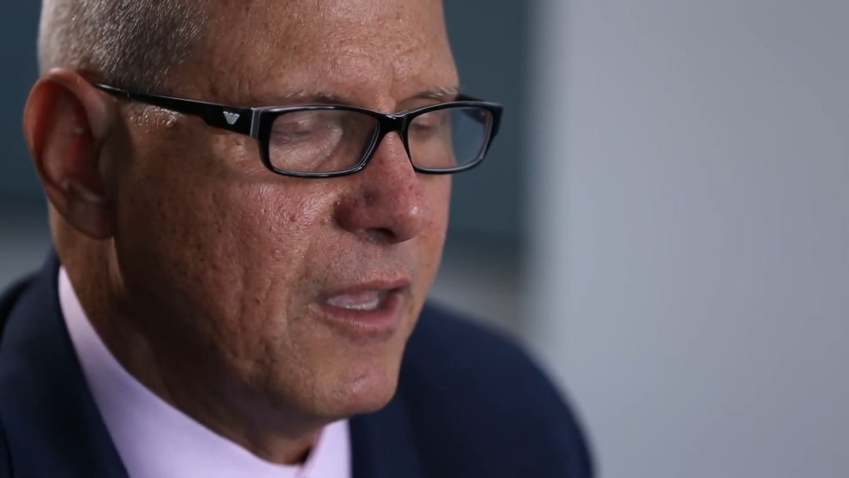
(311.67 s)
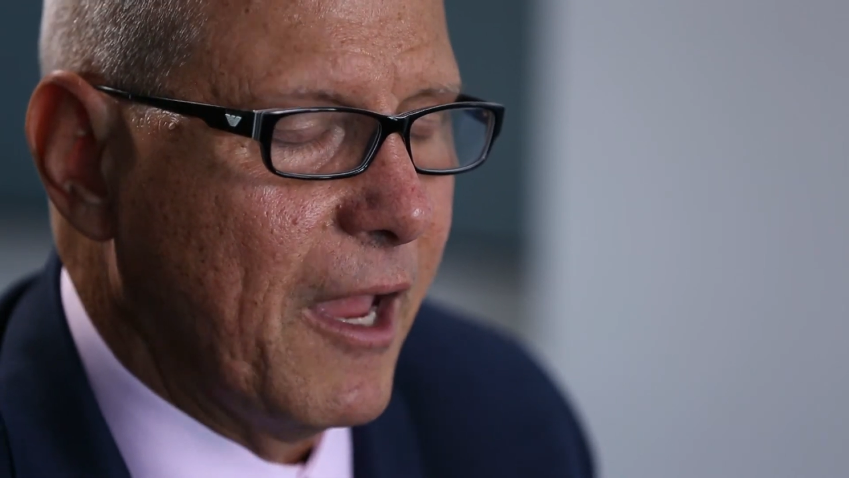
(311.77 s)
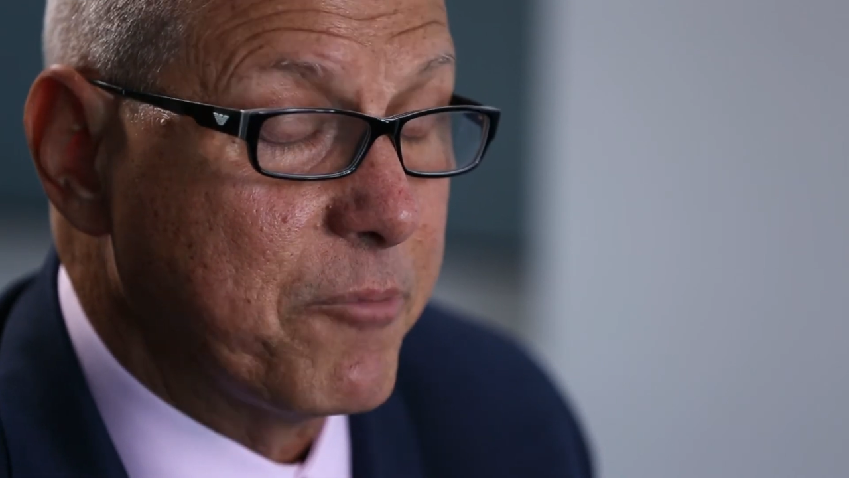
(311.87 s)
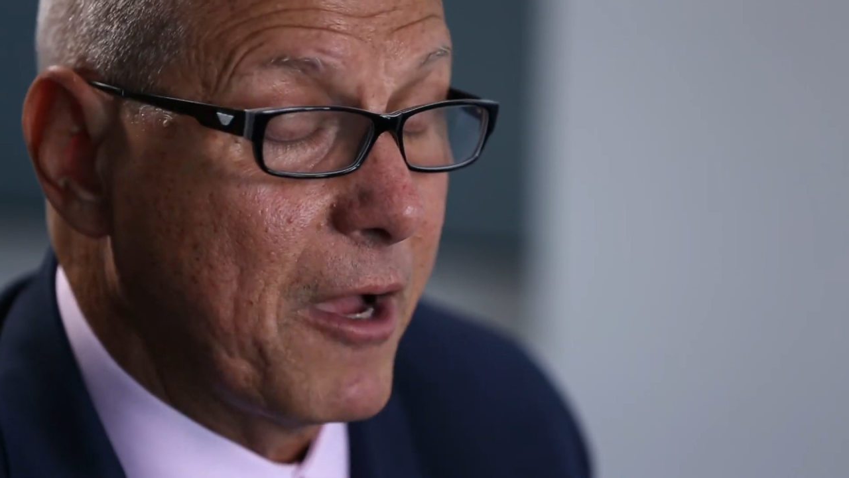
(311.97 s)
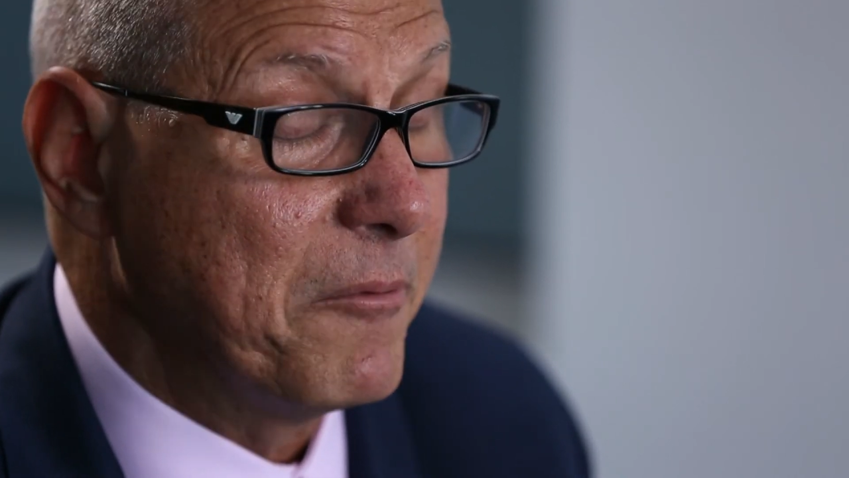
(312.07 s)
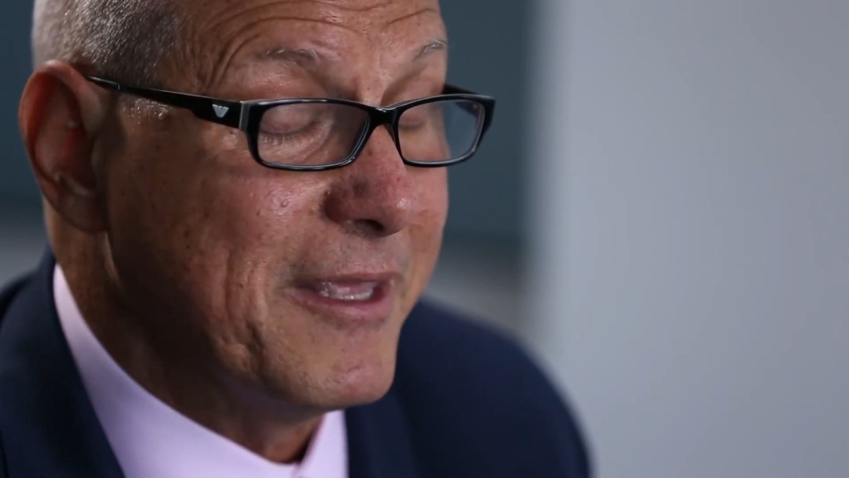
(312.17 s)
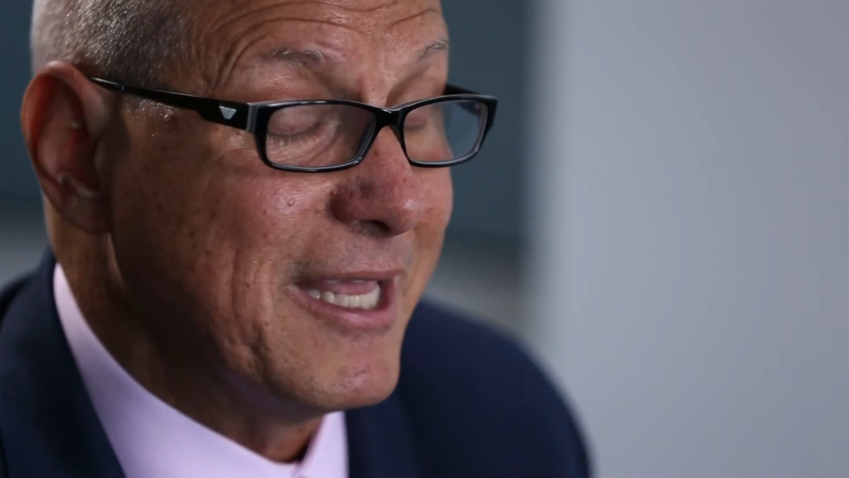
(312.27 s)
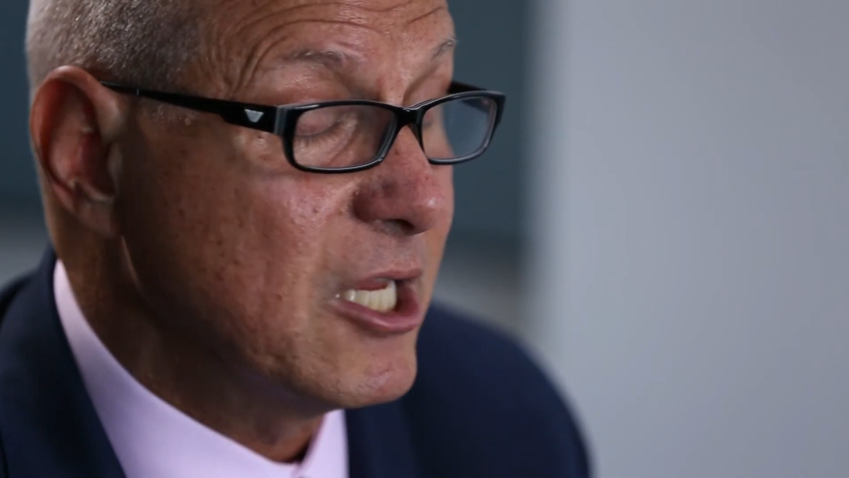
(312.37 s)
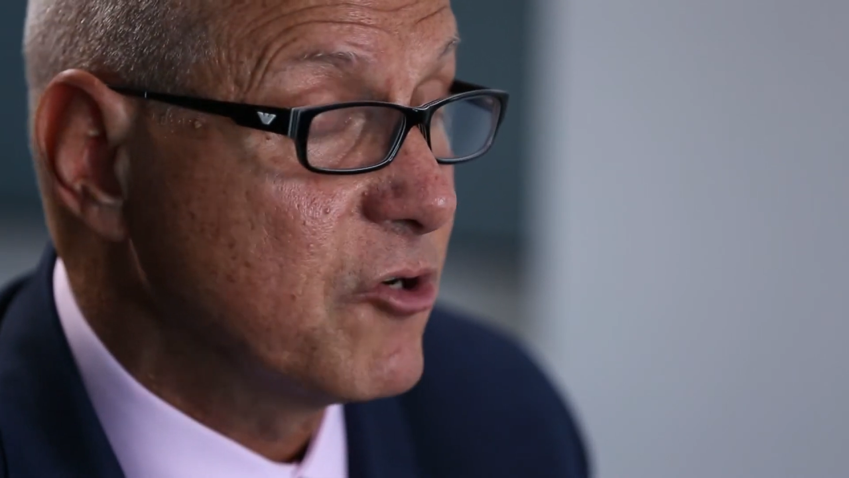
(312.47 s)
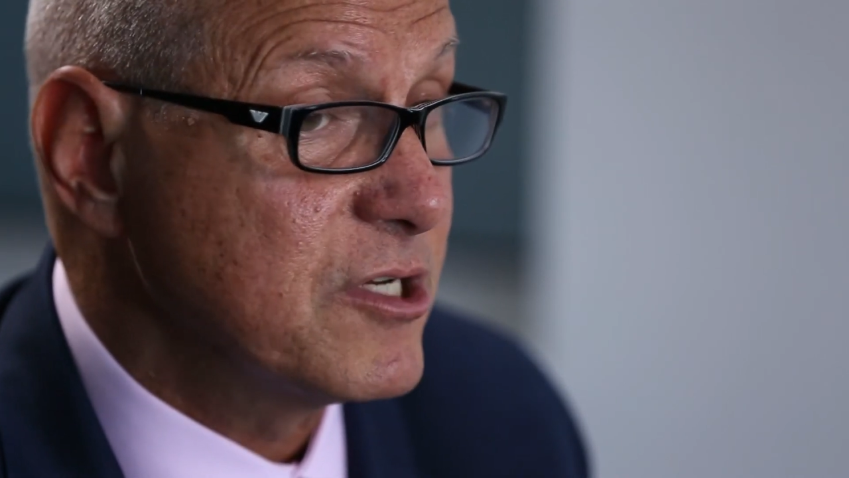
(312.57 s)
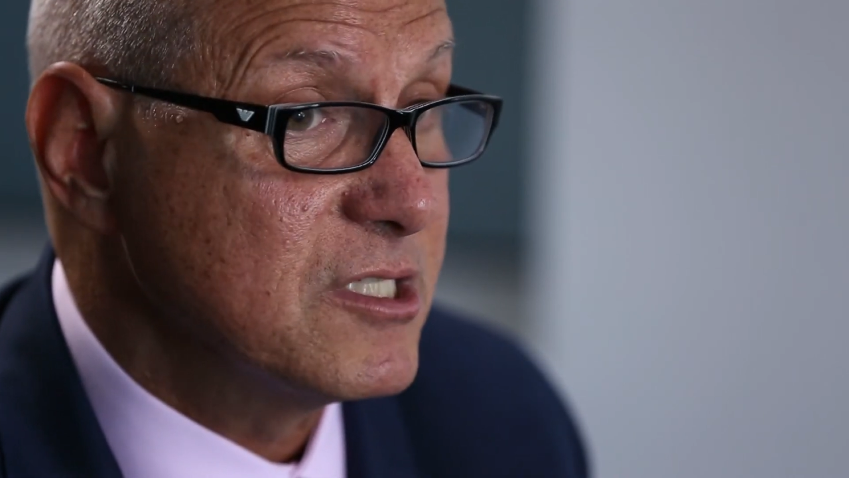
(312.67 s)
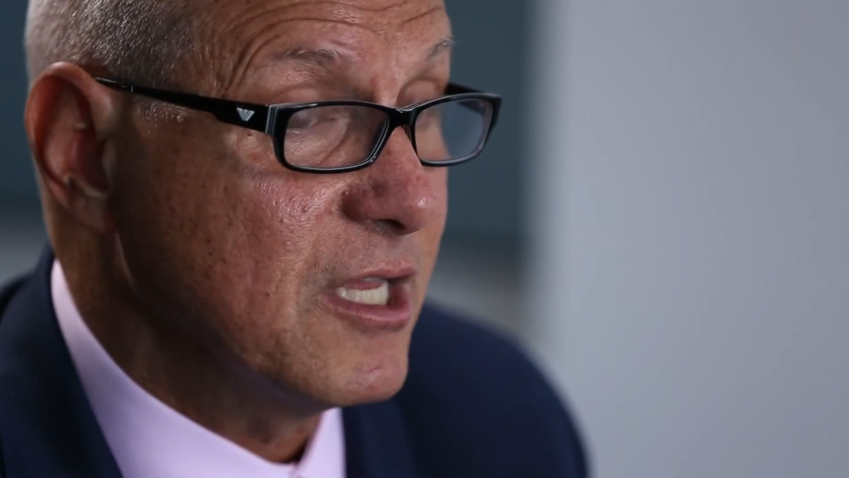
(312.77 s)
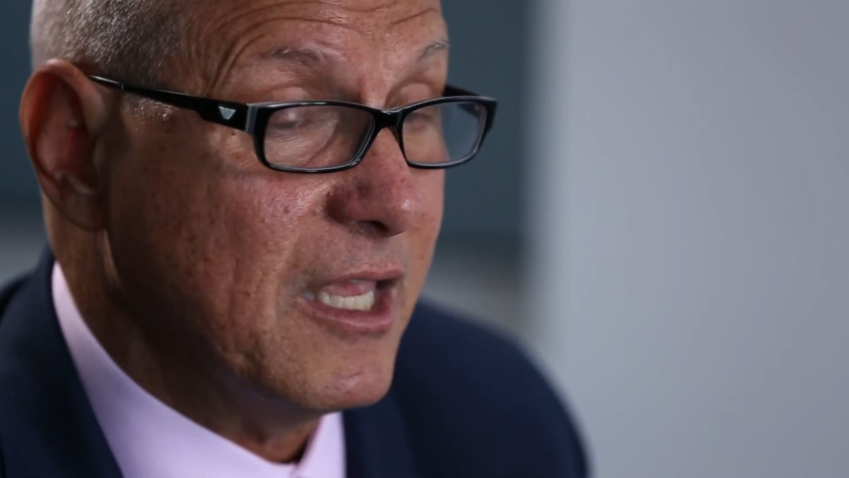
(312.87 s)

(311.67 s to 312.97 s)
and probably increase the